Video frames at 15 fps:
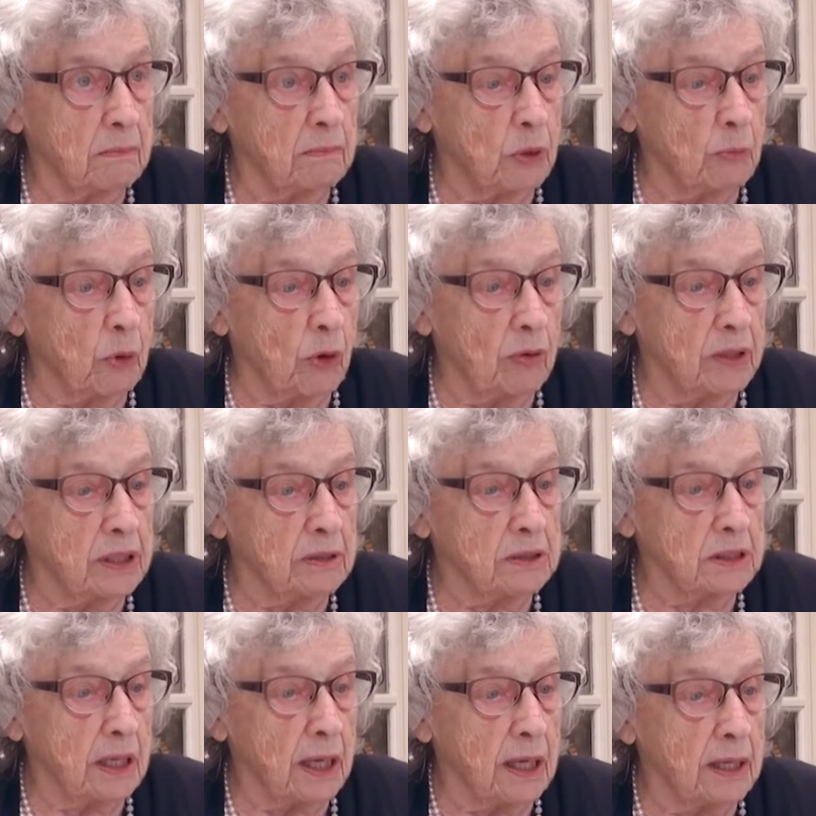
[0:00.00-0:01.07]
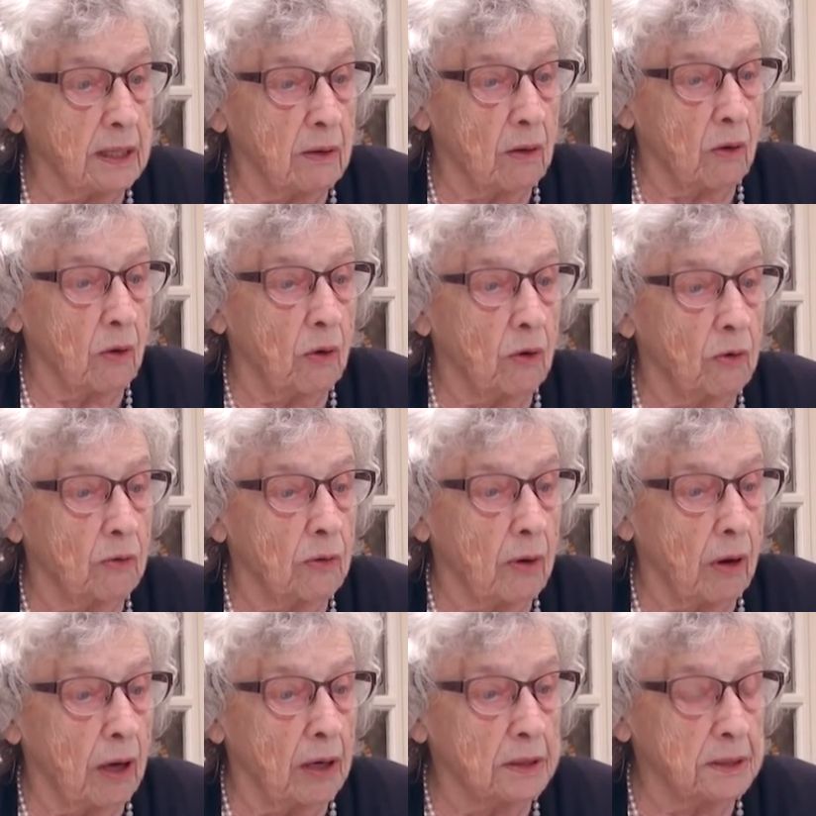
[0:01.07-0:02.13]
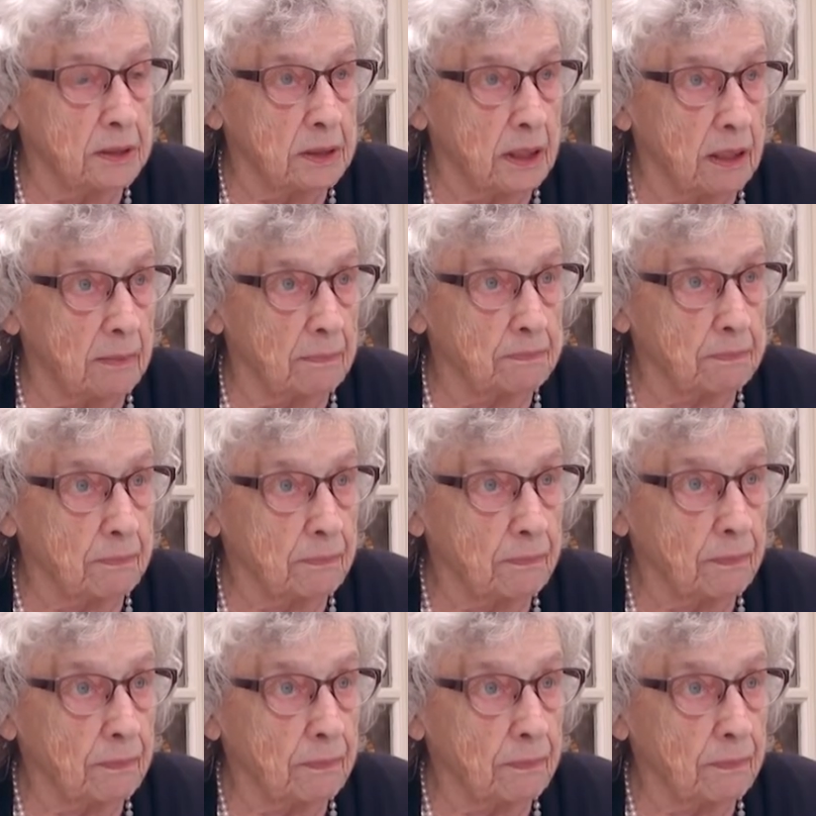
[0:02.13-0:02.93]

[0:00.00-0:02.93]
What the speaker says: Memorial Day or on